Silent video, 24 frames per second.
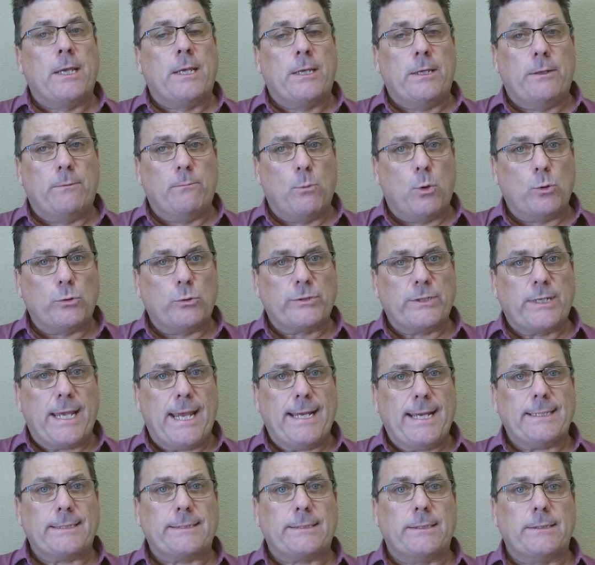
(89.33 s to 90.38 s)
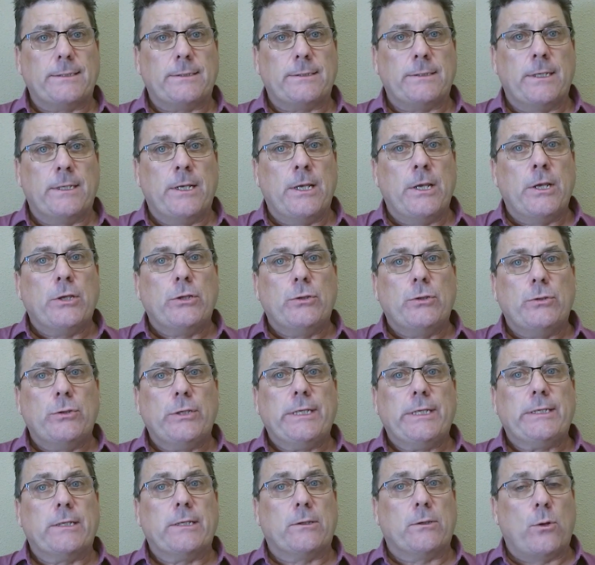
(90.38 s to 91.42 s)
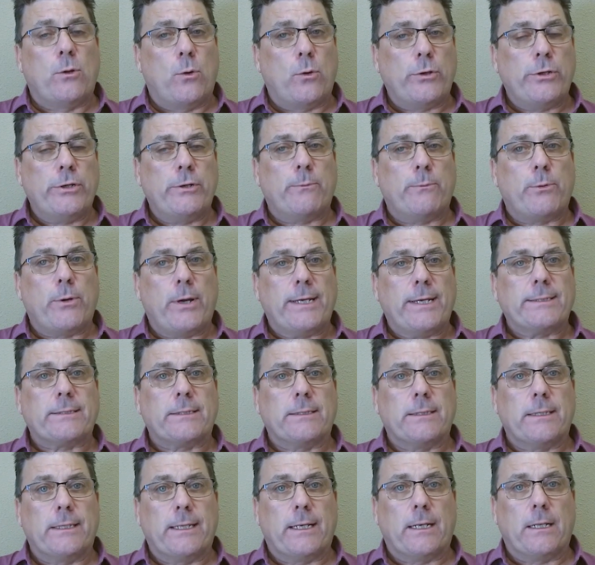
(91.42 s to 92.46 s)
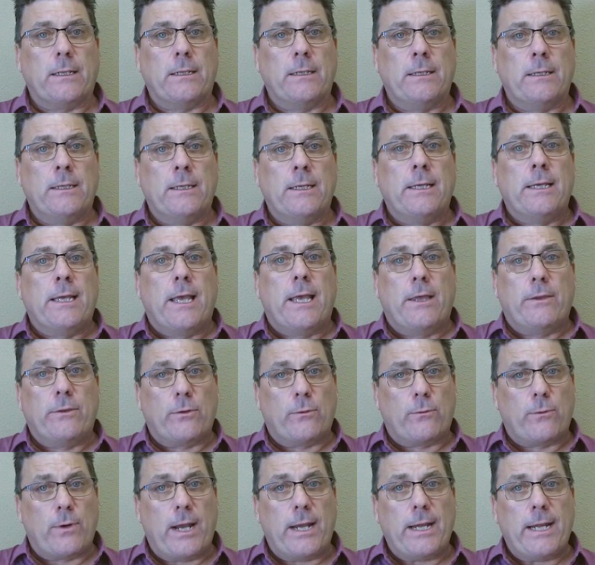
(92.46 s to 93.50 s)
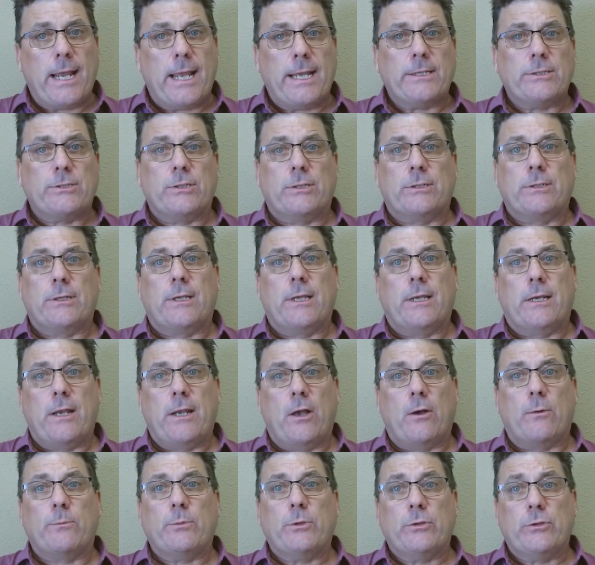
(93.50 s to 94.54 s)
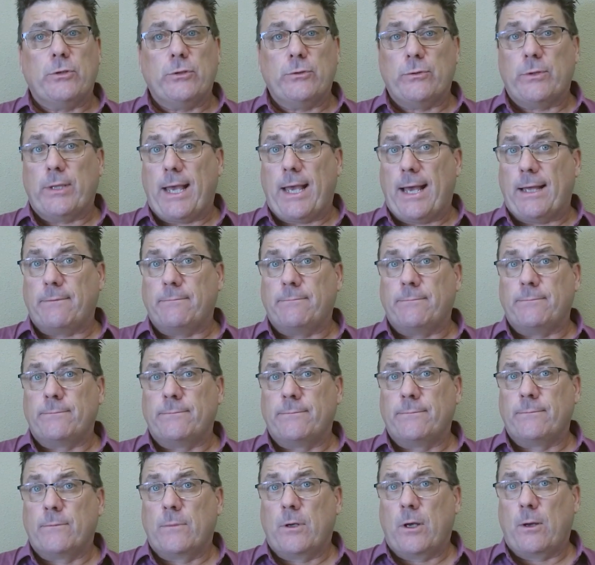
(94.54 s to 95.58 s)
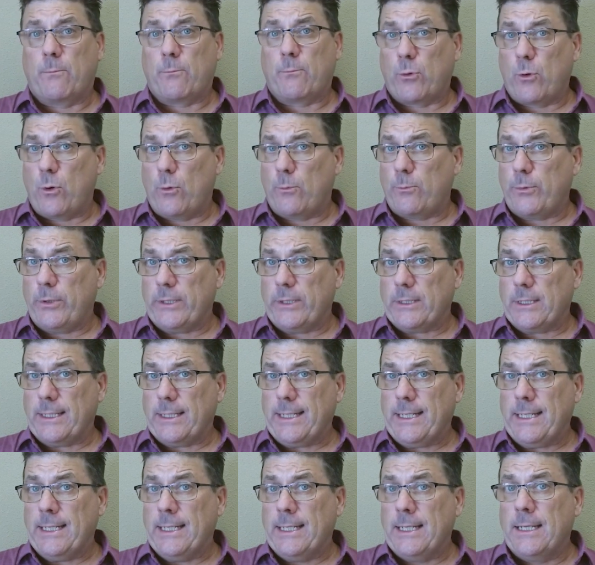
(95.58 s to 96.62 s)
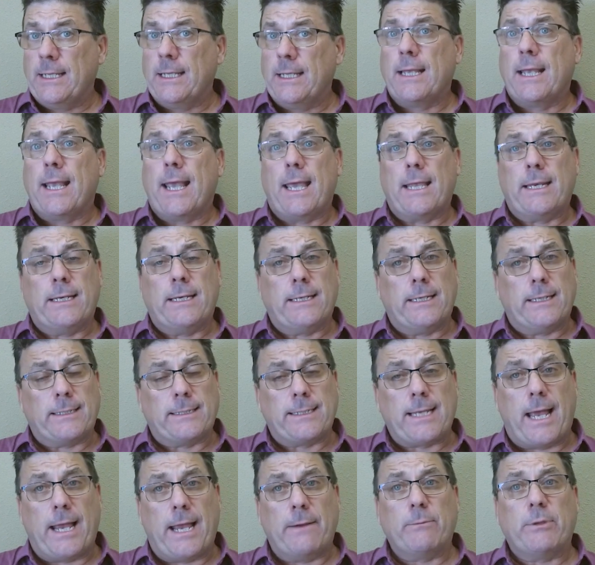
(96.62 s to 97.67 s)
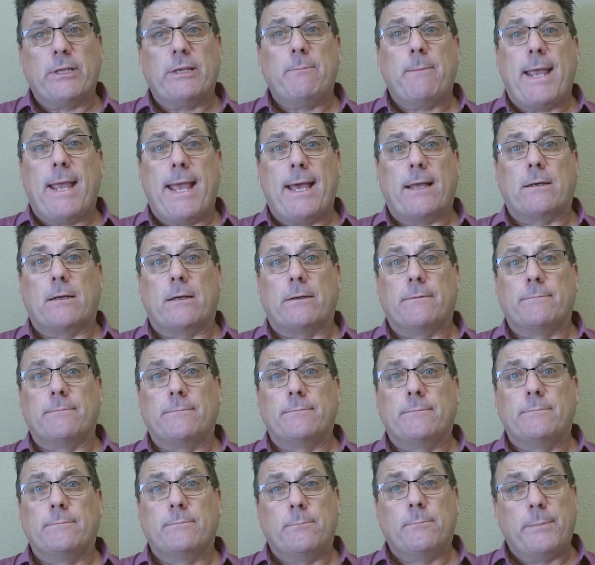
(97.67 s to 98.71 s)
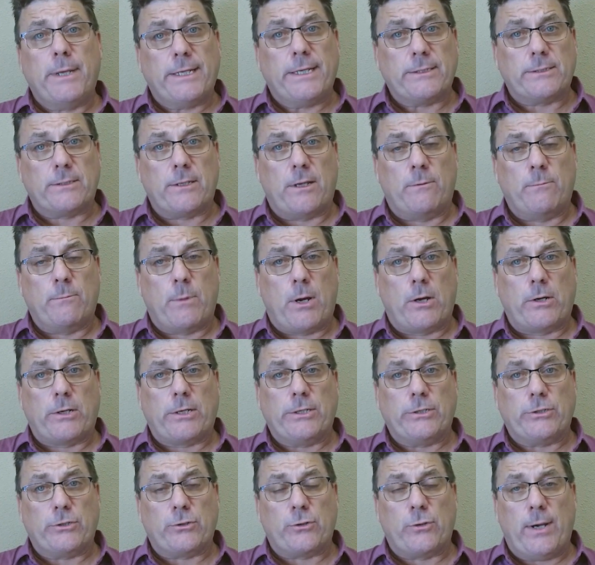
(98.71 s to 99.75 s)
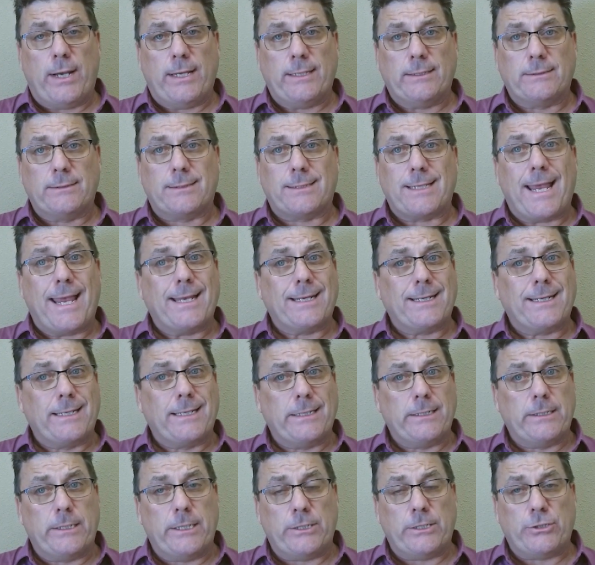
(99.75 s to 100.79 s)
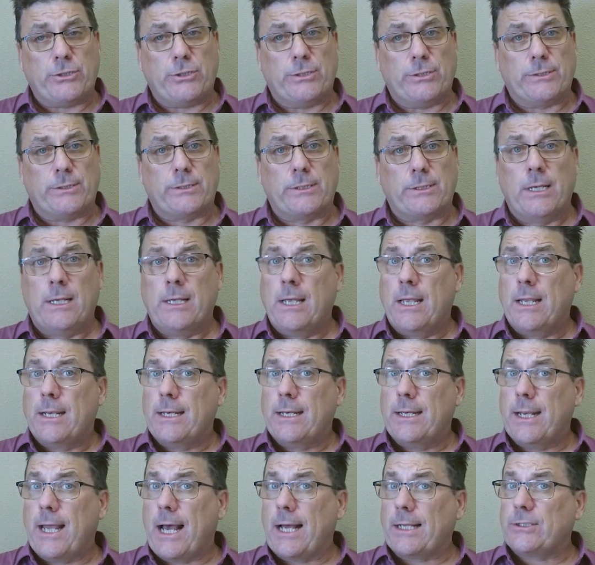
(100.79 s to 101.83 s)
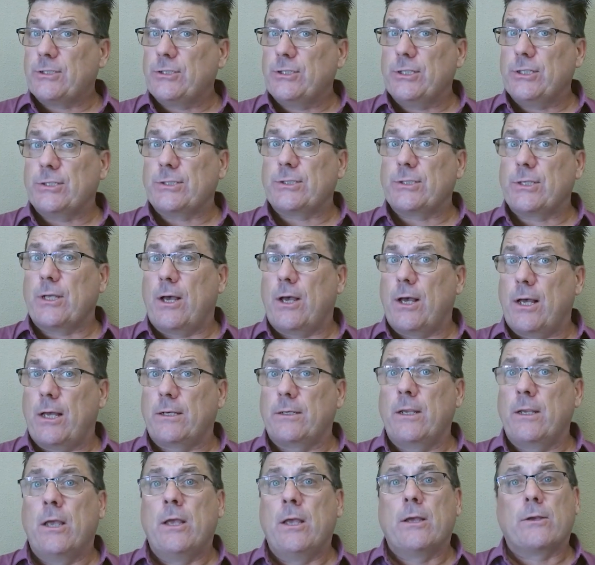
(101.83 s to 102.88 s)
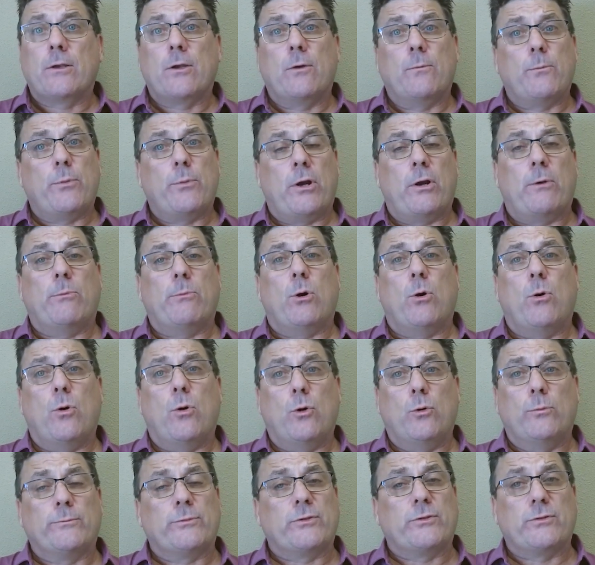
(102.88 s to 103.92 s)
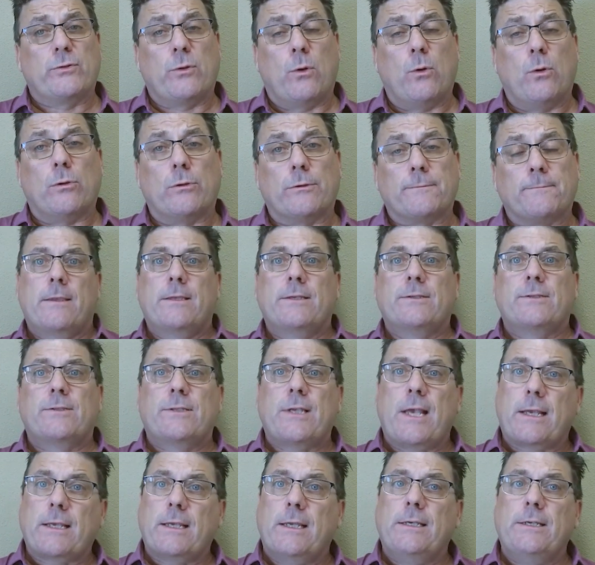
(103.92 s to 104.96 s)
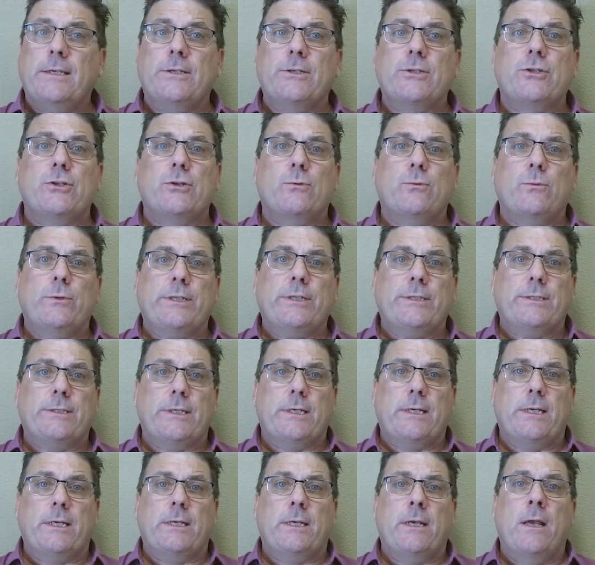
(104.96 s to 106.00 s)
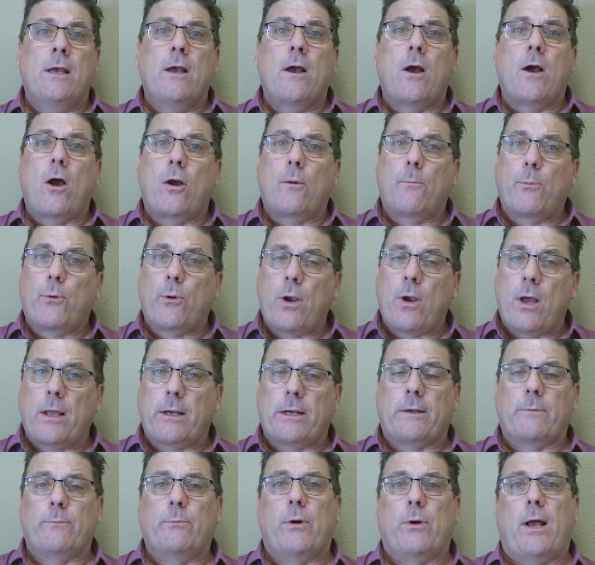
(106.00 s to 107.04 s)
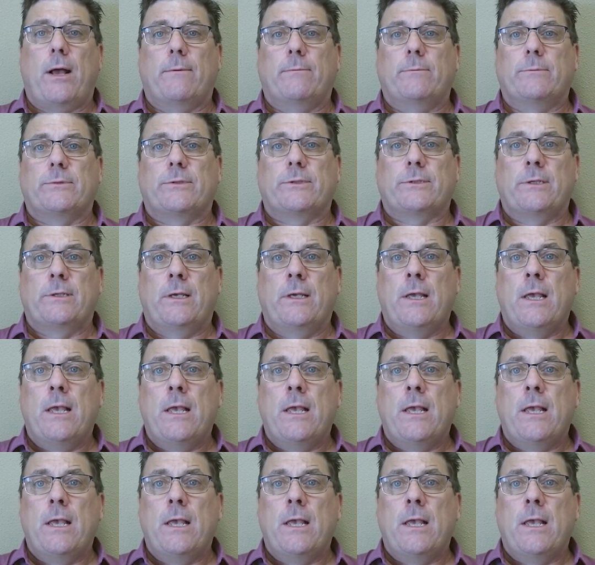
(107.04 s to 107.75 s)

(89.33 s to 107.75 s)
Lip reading: In most cases, you need to lower your price a little, and the right agent can help you do that appropriately and in a timely manner based on market trends and conditions, not just on comparable homes sold. The second issue we see are product problems.